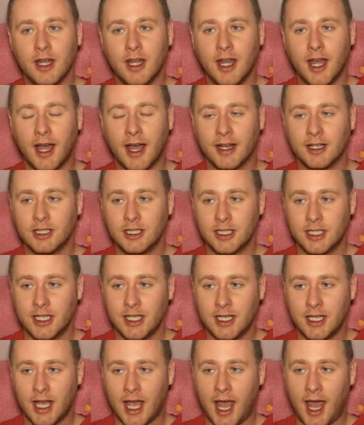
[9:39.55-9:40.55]
and
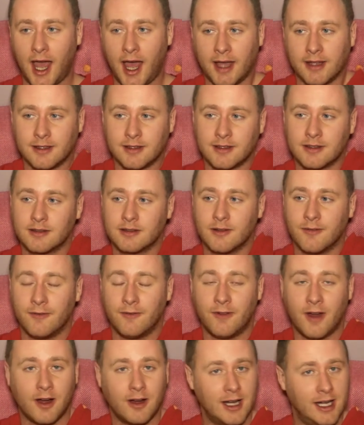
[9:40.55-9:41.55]
she has
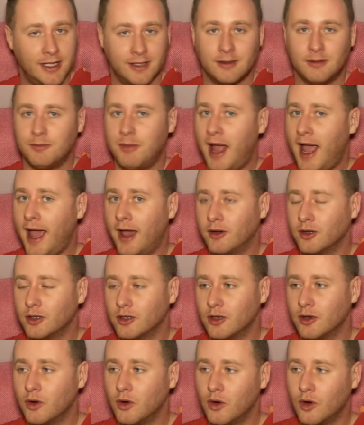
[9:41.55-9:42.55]
very little power
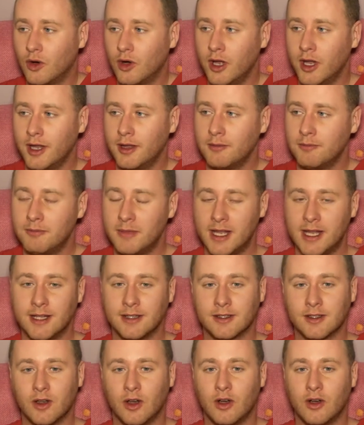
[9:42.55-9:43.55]
or
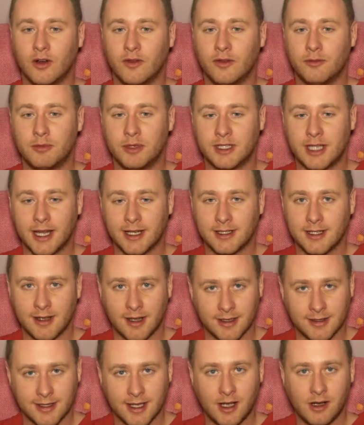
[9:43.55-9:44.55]
means of protecting
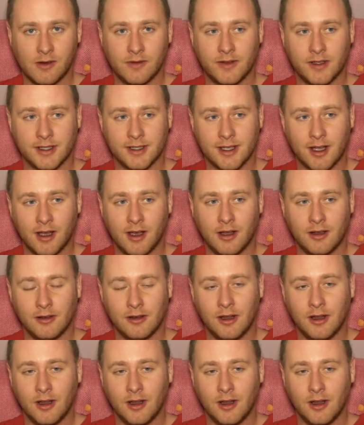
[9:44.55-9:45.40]
herself, her son,